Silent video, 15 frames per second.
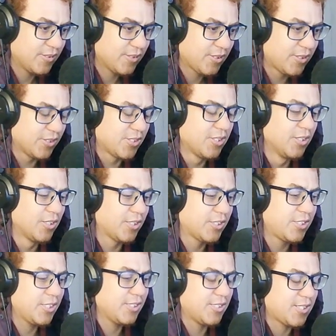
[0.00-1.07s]
Because look,
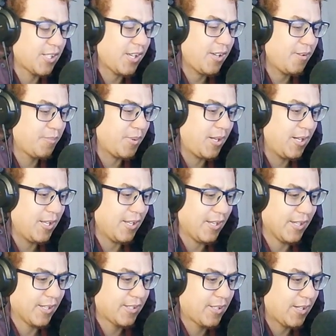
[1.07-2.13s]
she's there by,
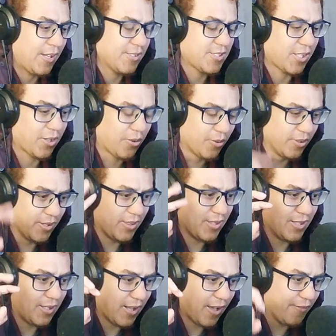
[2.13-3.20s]
like, as they call it, the
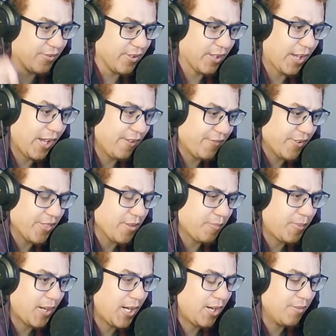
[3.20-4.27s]
devil gave her the
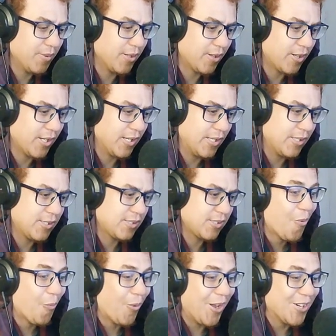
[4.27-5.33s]
power, right?
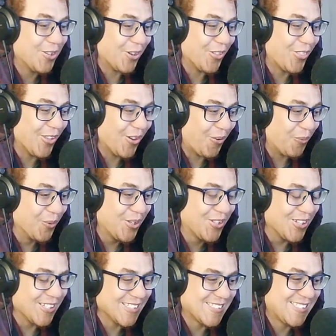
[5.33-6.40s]
What are the, are we
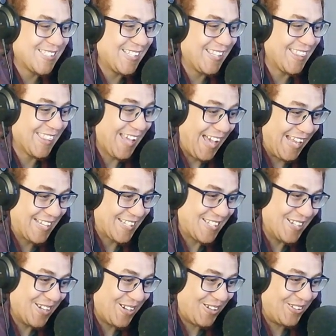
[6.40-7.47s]
gonna see that
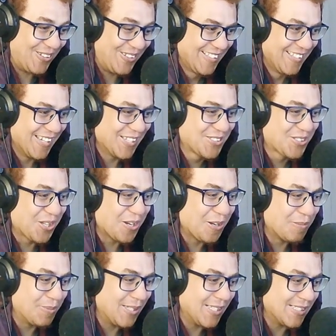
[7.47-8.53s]
now? That's gonna
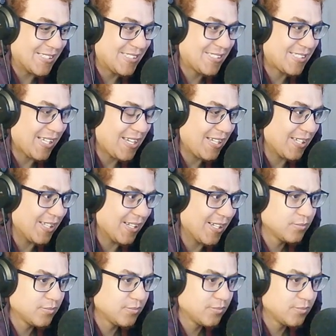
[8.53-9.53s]
be insane.